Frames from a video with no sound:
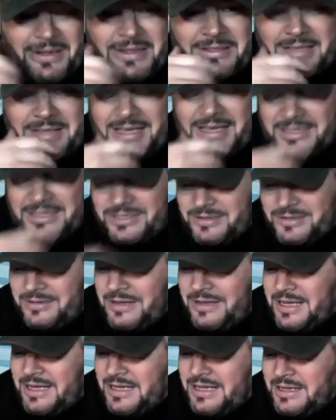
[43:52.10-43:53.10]
attacks. You're
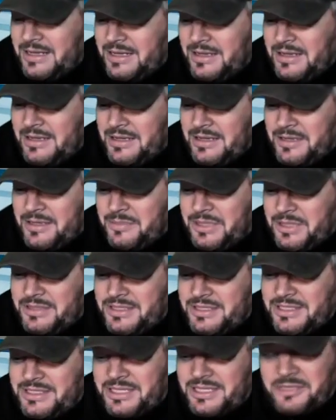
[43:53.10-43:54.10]
right. But
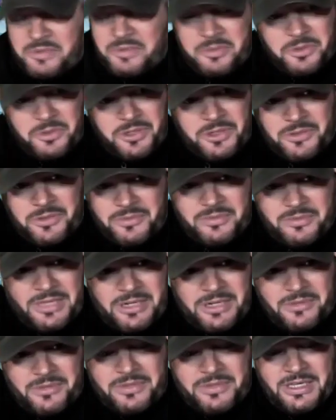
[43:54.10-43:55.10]
these other people don't. They
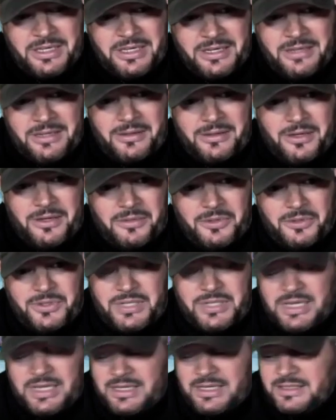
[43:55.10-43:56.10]
don't think in a global
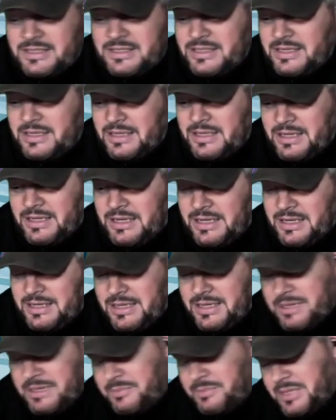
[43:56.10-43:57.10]
sense, and I
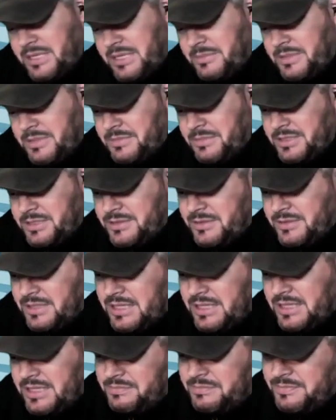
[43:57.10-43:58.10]
can't blame them because they're
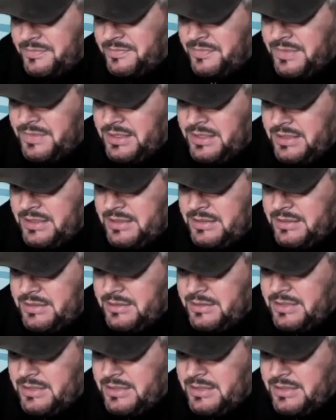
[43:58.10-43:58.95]
not they're